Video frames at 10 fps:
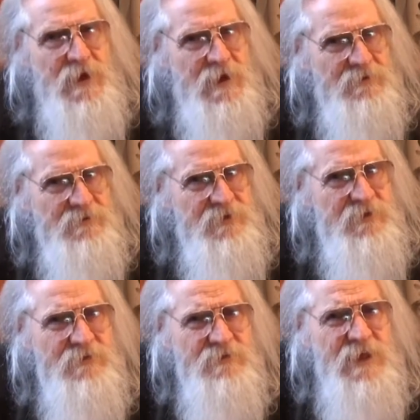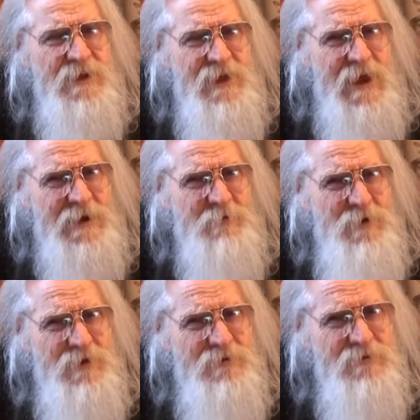can't kill that
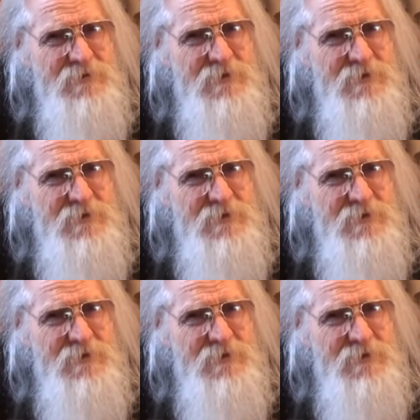animal